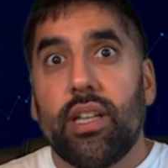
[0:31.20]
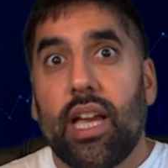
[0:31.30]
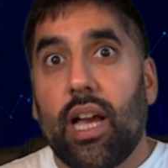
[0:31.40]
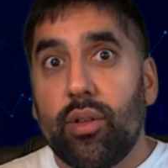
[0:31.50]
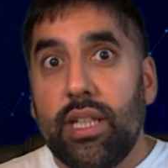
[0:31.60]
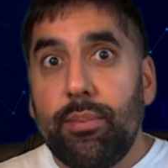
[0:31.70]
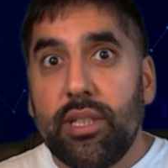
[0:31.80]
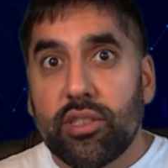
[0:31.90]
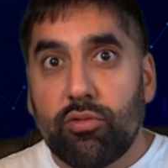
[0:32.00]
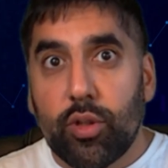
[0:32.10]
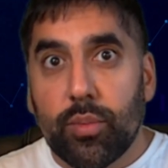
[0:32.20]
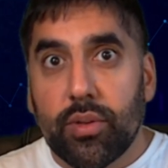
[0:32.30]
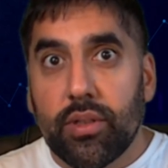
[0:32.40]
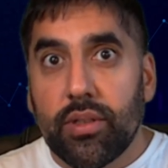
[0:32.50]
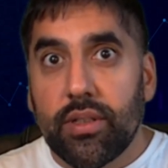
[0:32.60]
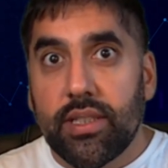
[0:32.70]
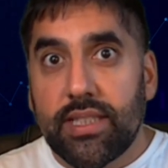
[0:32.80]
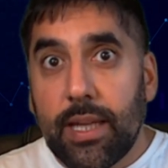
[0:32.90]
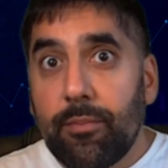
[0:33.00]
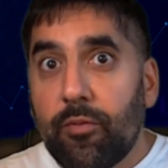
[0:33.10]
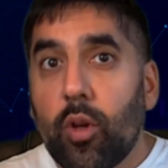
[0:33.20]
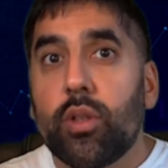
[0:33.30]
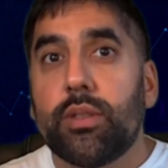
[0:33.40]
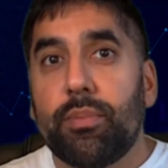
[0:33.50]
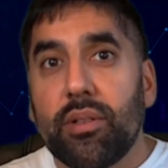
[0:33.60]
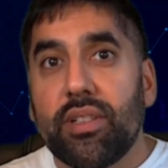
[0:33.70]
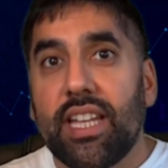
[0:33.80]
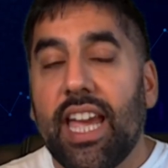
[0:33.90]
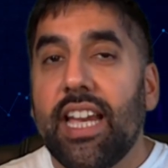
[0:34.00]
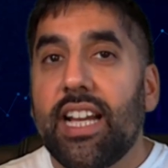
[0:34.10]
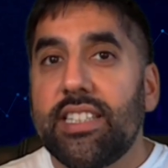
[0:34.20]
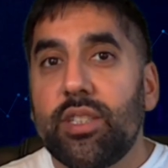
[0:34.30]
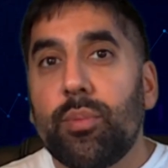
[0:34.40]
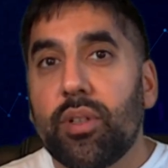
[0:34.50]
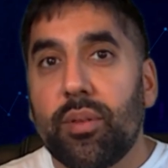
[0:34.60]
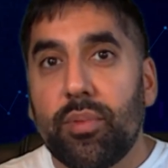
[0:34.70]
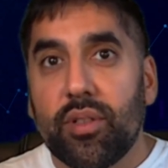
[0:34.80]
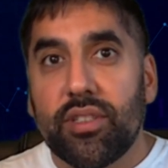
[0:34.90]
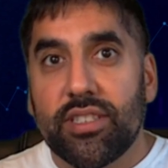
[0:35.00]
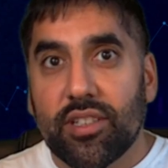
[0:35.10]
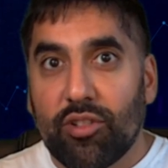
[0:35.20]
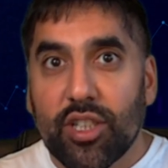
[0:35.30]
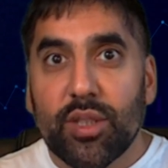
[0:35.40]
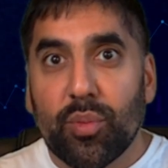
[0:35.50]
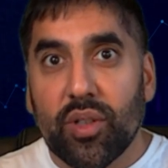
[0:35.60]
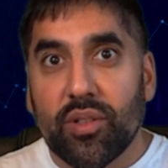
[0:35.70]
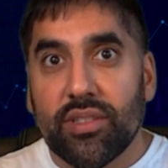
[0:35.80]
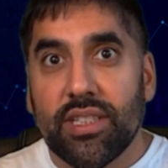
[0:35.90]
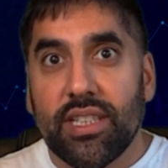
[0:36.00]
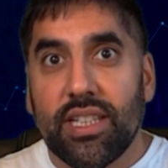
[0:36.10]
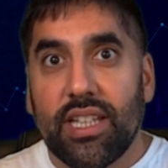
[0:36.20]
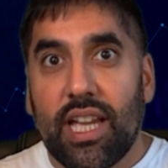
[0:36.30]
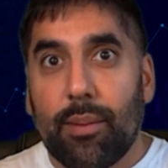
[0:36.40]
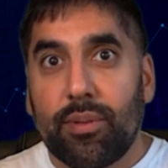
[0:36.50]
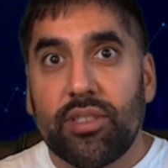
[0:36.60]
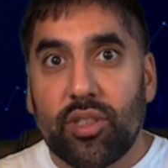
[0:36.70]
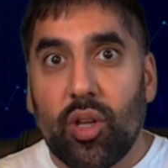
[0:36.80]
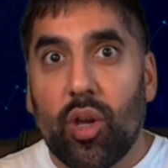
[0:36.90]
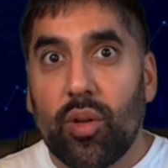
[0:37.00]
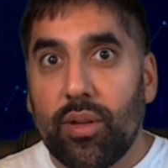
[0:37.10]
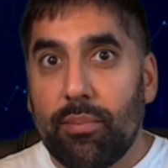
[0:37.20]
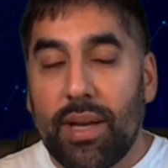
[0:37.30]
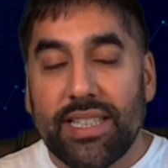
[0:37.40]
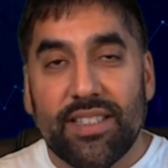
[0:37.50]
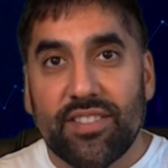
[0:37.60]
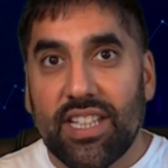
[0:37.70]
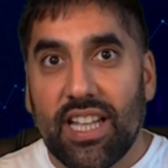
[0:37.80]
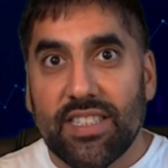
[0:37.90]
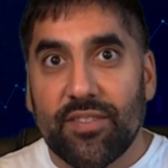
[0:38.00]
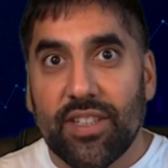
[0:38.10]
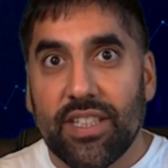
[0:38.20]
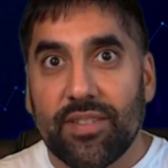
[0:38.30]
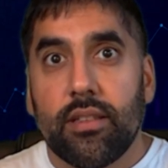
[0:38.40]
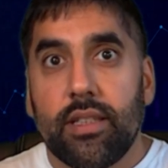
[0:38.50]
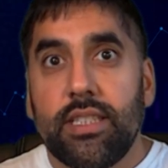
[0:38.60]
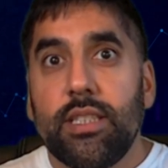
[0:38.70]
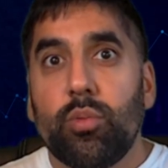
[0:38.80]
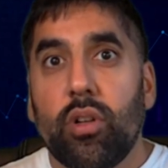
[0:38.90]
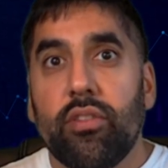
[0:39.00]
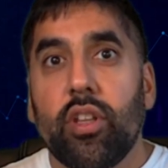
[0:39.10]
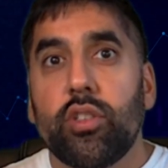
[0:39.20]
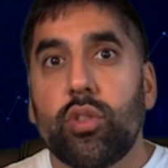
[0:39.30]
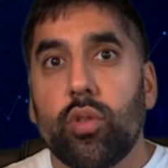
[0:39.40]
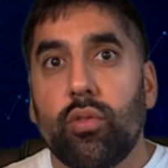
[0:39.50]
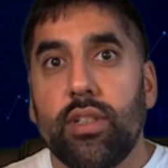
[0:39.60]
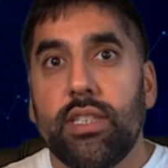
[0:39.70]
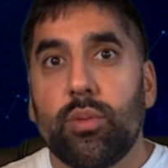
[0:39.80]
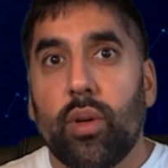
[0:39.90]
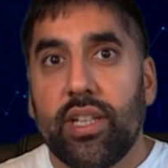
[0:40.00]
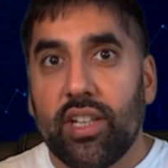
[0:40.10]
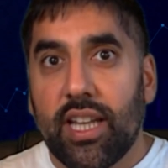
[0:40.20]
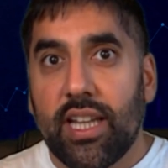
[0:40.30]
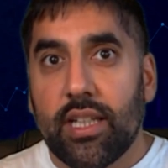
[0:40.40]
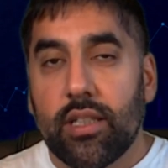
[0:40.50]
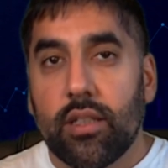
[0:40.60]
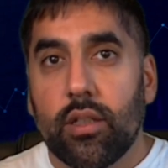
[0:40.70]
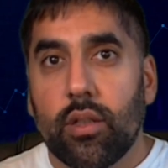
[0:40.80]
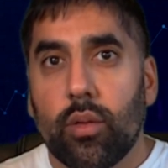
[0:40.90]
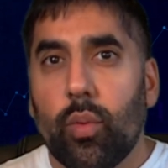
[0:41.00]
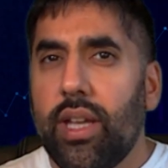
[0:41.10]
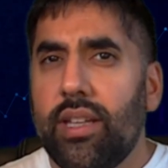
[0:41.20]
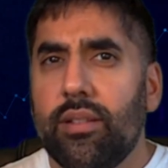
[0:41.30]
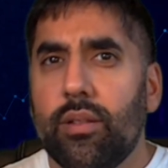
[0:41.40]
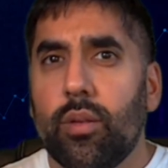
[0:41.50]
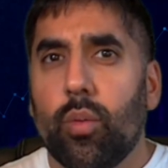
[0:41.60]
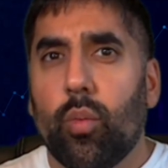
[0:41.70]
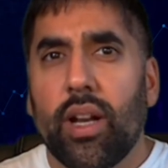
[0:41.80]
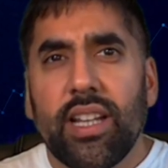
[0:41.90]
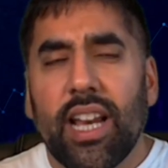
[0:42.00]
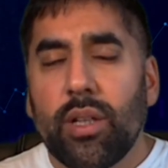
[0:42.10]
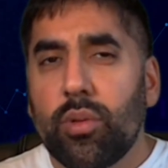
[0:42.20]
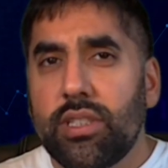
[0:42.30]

how Nebius Group, the same folks building AI supercomputers across the world, happens to own a massive slice of it. This is one of those stories where you're like, wait, why didn't anyone